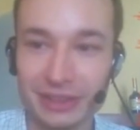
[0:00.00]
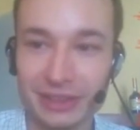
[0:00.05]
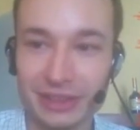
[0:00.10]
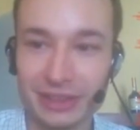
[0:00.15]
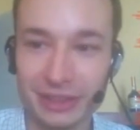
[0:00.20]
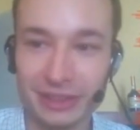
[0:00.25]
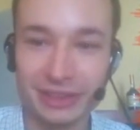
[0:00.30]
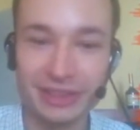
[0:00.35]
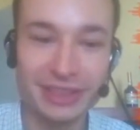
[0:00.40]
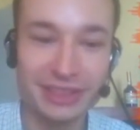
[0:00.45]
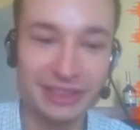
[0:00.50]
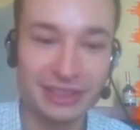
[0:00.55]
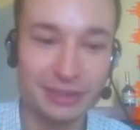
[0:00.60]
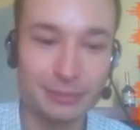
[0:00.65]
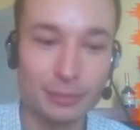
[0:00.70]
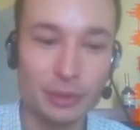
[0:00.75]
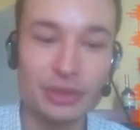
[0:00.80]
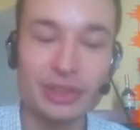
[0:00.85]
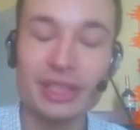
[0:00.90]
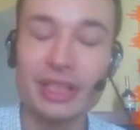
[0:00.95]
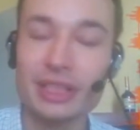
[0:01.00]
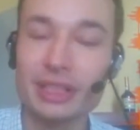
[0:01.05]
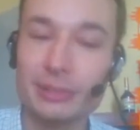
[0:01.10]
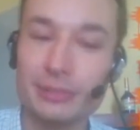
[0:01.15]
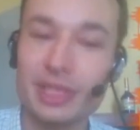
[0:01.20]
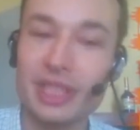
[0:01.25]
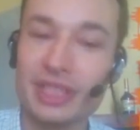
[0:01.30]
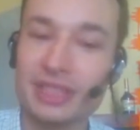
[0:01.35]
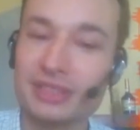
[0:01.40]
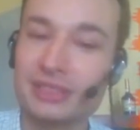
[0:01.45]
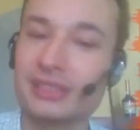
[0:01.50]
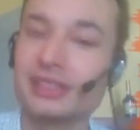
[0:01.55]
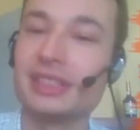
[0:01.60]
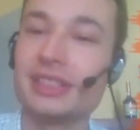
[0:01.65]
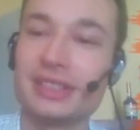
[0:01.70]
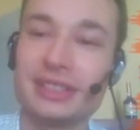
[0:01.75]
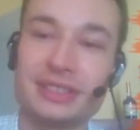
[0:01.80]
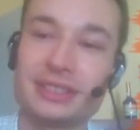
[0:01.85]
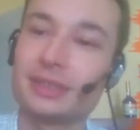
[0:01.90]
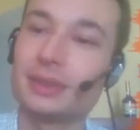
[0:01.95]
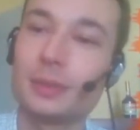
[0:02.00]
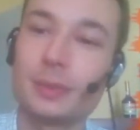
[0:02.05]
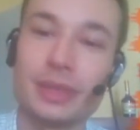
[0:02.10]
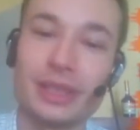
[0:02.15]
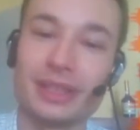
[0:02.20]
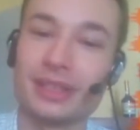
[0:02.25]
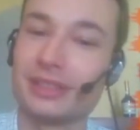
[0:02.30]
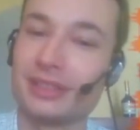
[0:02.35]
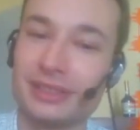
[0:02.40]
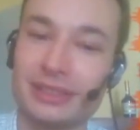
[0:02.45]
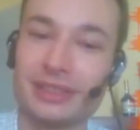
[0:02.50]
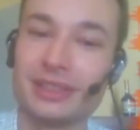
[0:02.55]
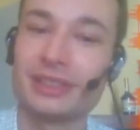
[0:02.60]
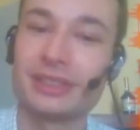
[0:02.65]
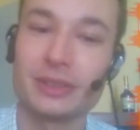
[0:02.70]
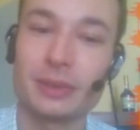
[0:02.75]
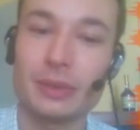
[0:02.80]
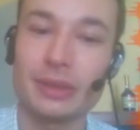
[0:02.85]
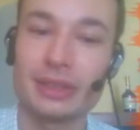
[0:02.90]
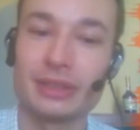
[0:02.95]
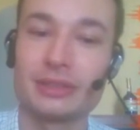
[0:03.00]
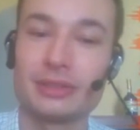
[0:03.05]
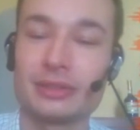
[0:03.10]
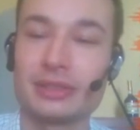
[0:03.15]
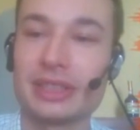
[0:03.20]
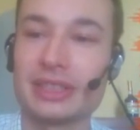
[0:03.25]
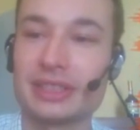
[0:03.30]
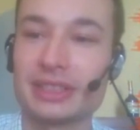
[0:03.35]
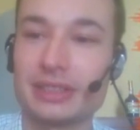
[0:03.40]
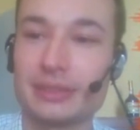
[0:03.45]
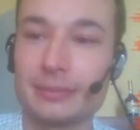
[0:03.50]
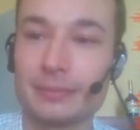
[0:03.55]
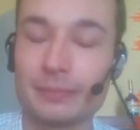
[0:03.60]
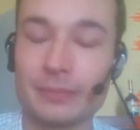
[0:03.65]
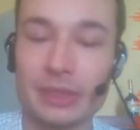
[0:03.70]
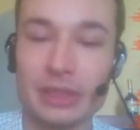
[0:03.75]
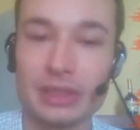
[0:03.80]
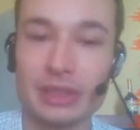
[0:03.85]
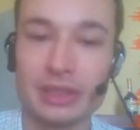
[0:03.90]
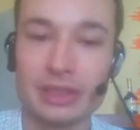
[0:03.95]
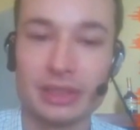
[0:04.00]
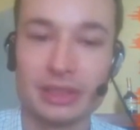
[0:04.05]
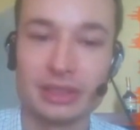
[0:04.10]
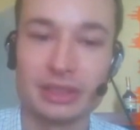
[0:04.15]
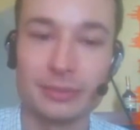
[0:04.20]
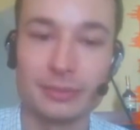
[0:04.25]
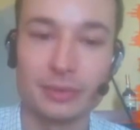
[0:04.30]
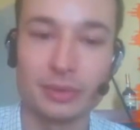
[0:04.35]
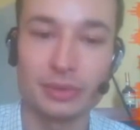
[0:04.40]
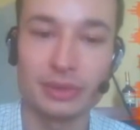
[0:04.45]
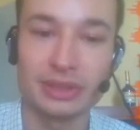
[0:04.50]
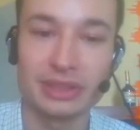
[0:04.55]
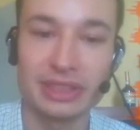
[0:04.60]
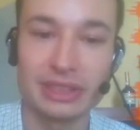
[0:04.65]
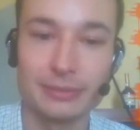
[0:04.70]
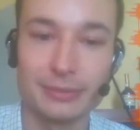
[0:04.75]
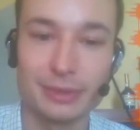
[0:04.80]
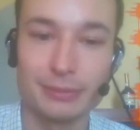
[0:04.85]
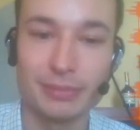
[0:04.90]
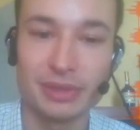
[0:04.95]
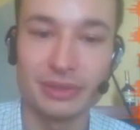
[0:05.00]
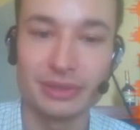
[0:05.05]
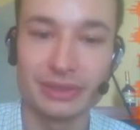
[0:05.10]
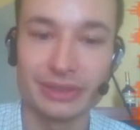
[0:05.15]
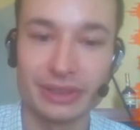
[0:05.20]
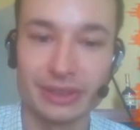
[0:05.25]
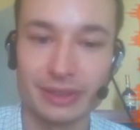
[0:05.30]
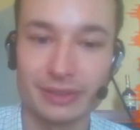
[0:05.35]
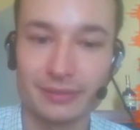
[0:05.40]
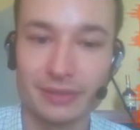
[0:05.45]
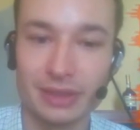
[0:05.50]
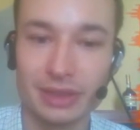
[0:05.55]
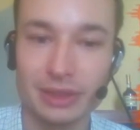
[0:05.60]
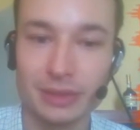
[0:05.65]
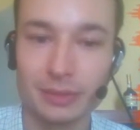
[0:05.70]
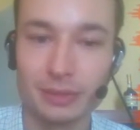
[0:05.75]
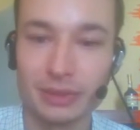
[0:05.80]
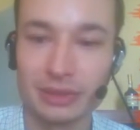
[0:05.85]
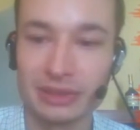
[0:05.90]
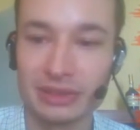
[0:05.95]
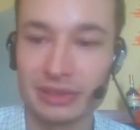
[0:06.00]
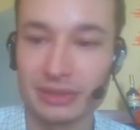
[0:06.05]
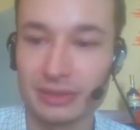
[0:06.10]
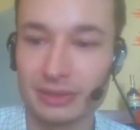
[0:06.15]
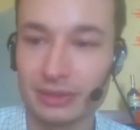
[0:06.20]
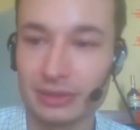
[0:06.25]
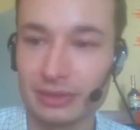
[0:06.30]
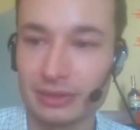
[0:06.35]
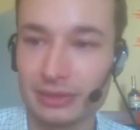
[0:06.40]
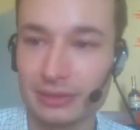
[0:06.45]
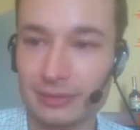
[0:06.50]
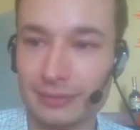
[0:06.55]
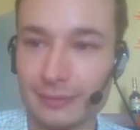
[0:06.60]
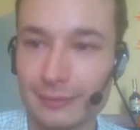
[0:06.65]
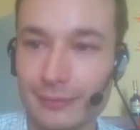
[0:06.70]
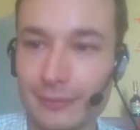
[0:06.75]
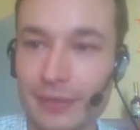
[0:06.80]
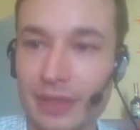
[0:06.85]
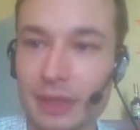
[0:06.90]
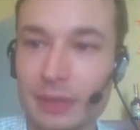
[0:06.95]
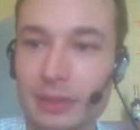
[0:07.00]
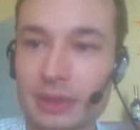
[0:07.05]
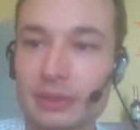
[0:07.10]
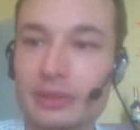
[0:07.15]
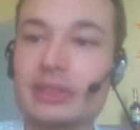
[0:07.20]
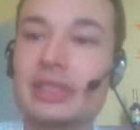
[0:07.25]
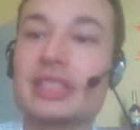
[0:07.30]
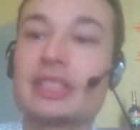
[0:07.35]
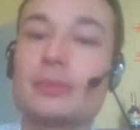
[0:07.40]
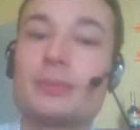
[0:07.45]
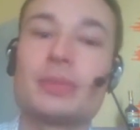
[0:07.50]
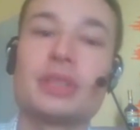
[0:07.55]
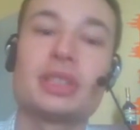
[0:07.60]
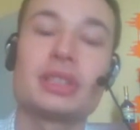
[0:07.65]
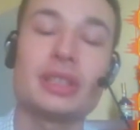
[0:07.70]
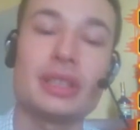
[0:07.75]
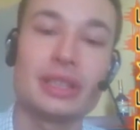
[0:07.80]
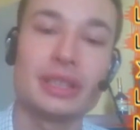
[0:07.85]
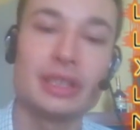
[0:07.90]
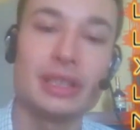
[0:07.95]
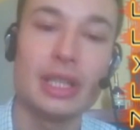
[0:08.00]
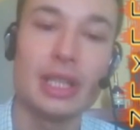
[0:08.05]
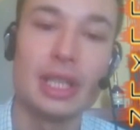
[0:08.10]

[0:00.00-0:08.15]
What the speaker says: Against Monarch back in the days you were not trying to get some troll games because he was very good, especially